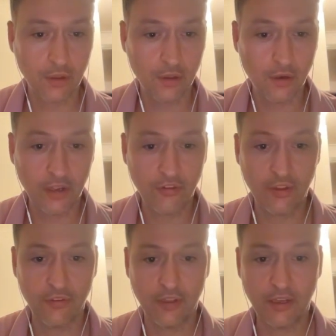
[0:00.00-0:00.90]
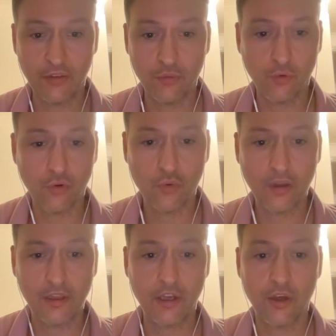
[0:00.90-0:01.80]
knight c6. We'll
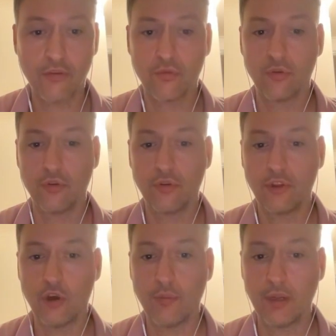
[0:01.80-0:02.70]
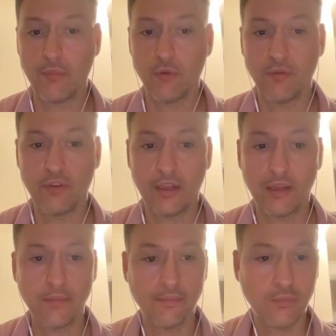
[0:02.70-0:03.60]
quickly go through the opening moves here.